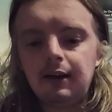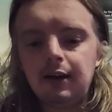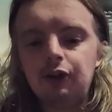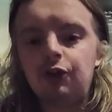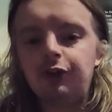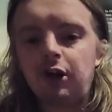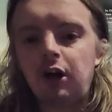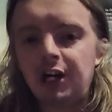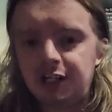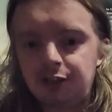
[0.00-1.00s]
is because of
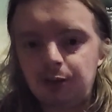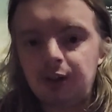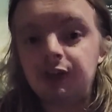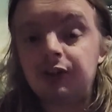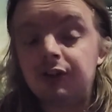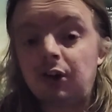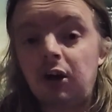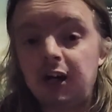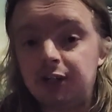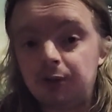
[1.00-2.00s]
Higher Toys, because
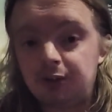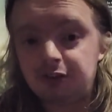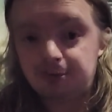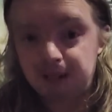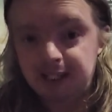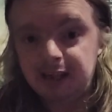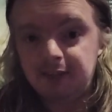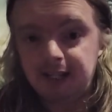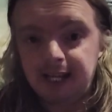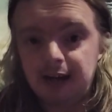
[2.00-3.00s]
Higher Toys has been
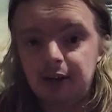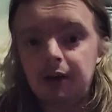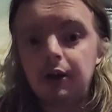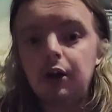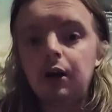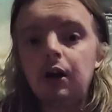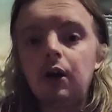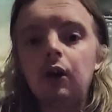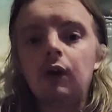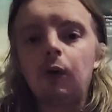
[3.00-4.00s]
giving out
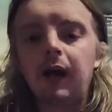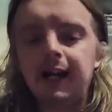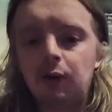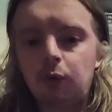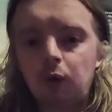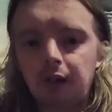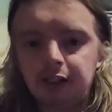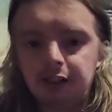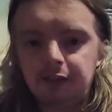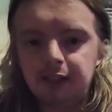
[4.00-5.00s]
great
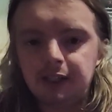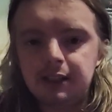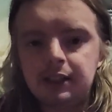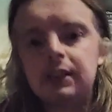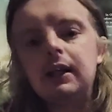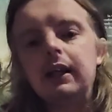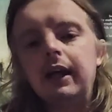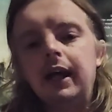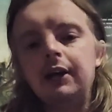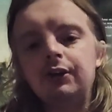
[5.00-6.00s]
quality figures,
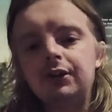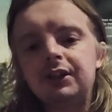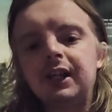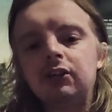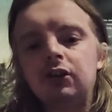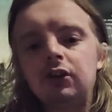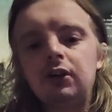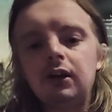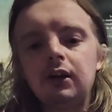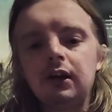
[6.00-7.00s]
and not just that too,
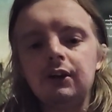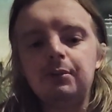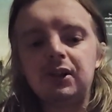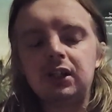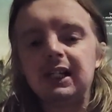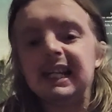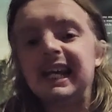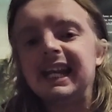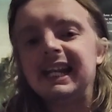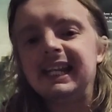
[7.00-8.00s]
and especially
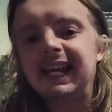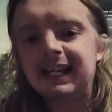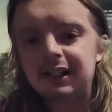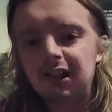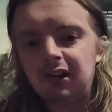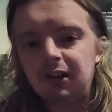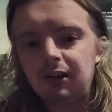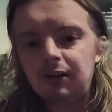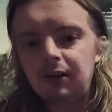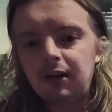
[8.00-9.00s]
NECA
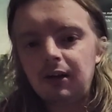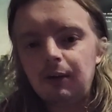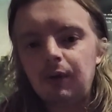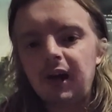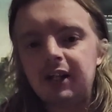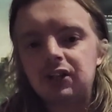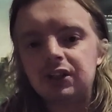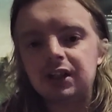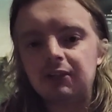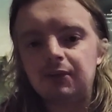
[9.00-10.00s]
too, what I actually
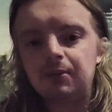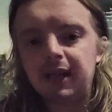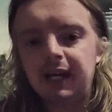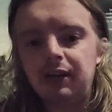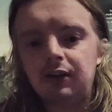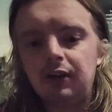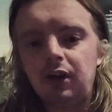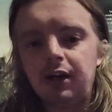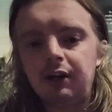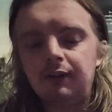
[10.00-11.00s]
seen from their
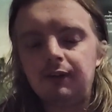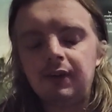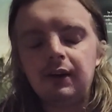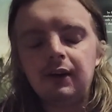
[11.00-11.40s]
line of